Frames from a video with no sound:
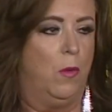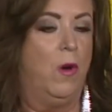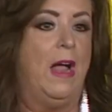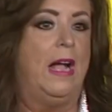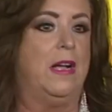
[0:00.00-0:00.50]

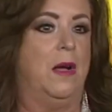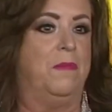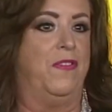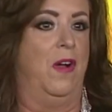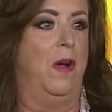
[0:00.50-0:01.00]
Where I
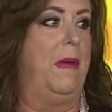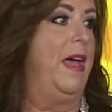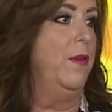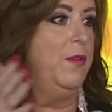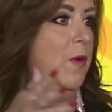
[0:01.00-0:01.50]
come from,
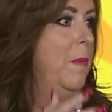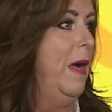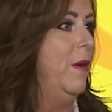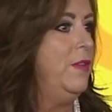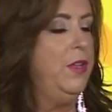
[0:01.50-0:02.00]
I don't know
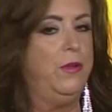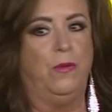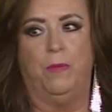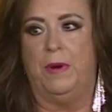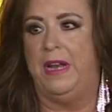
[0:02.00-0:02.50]
about you,